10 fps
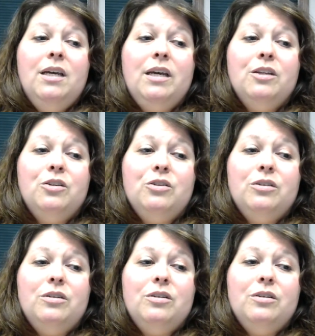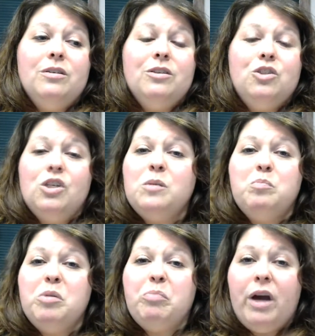And just
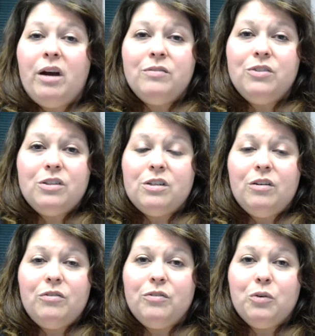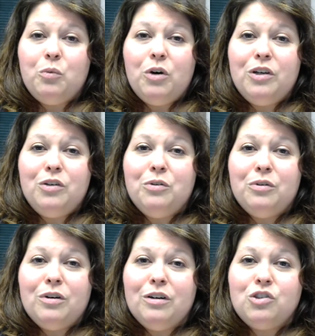be proud of yourself for what
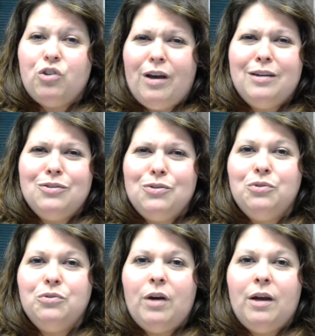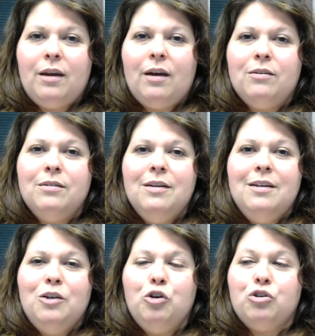you're trying to do right now.
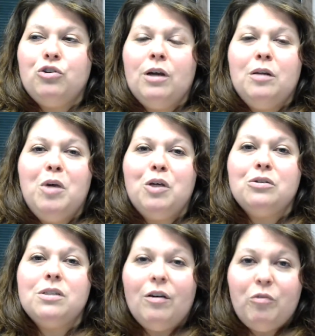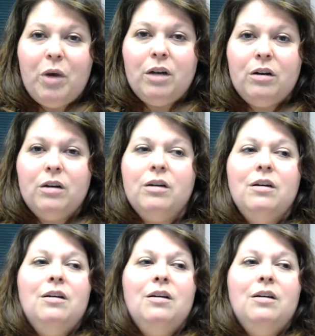You're trying to make yourself better.